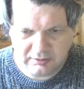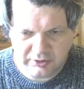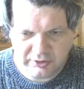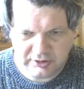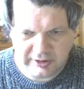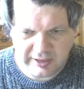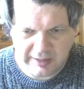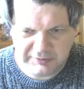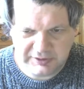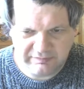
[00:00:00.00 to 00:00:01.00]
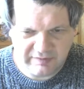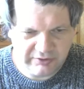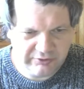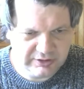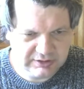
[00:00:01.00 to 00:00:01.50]
used to capture
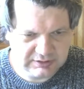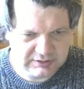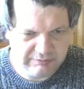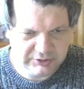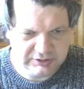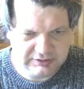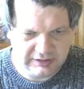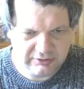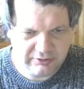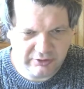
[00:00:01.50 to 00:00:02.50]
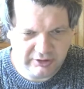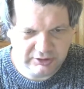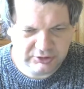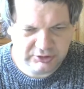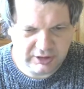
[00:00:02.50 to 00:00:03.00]
various images, including
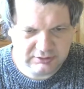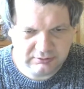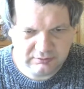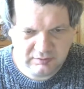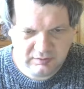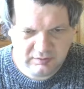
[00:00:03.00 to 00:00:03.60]
structural